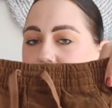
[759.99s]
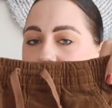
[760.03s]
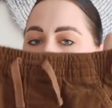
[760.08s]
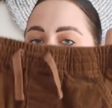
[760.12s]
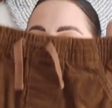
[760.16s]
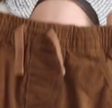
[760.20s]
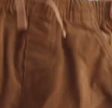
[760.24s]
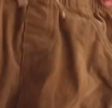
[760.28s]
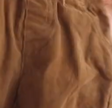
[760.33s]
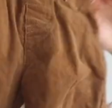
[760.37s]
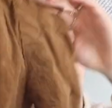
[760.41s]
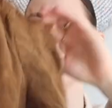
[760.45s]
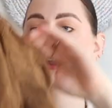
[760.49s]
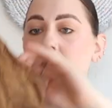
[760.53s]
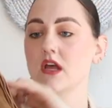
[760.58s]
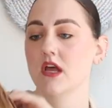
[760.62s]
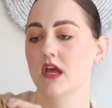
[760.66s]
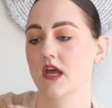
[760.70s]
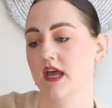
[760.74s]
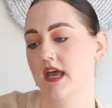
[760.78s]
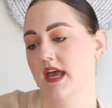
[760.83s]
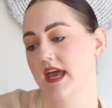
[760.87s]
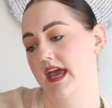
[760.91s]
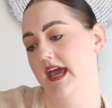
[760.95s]
style.
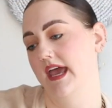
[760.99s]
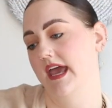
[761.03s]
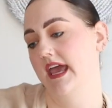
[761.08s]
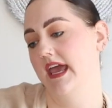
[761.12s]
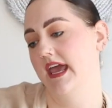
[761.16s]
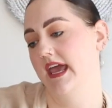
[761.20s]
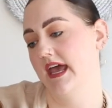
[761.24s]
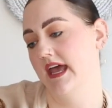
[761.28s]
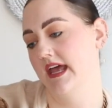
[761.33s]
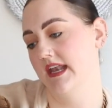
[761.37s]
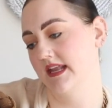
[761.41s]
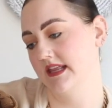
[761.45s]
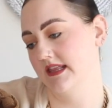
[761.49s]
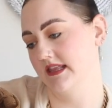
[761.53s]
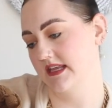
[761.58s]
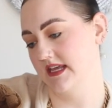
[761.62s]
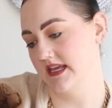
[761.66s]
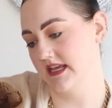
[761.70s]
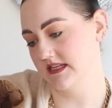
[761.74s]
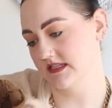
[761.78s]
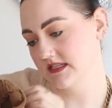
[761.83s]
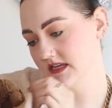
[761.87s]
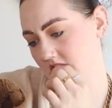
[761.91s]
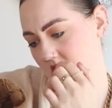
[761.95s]
And
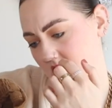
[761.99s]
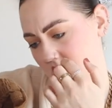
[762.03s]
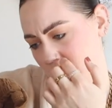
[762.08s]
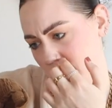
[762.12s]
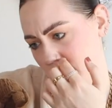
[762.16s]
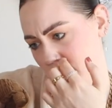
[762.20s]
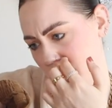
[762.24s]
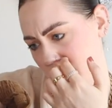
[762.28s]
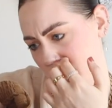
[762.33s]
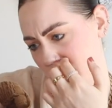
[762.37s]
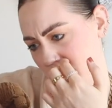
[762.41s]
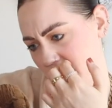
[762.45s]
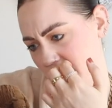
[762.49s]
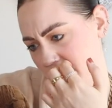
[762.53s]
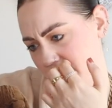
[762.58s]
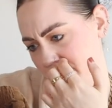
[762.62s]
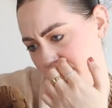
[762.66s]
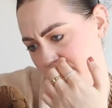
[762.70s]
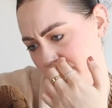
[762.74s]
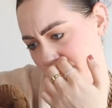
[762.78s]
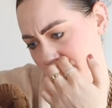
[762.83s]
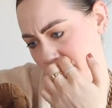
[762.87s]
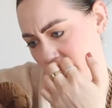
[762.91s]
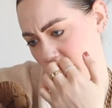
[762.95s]
these are
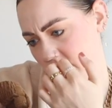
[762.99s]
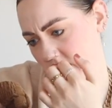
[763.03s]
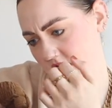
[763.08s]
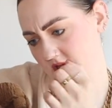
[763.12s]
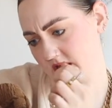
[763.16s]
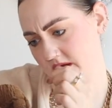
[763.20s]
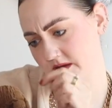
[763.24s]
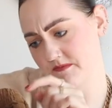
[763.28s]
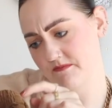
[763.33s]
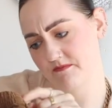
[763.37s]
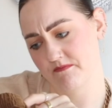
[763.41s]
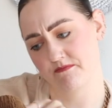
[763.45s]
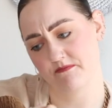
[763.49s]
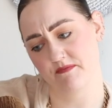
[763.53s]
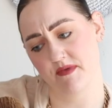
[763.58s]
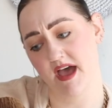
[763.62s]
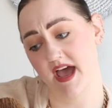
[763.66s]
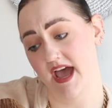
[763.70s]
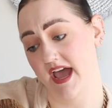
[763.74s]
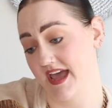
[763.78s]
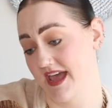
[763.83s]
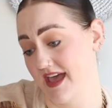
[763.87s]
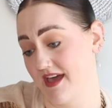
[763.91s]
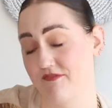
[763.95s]
from,
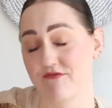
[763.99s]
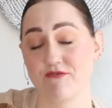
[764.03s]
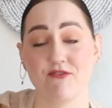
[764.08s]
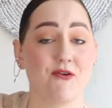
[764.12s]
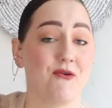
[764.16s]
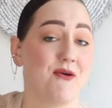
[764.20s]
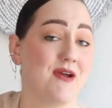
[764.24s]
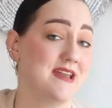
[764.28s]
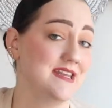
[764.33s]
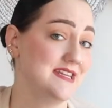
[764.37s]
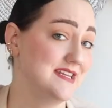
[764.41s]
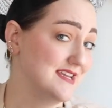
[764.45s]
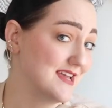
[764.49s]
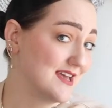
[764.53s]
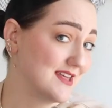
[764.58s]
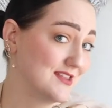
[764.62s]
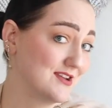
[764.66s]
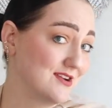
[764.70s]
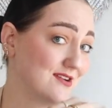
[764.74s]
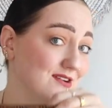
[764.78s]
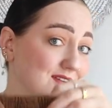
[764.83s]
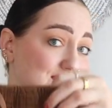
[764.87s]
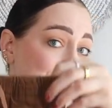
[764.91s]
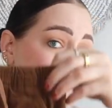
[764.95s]
I have no idea. There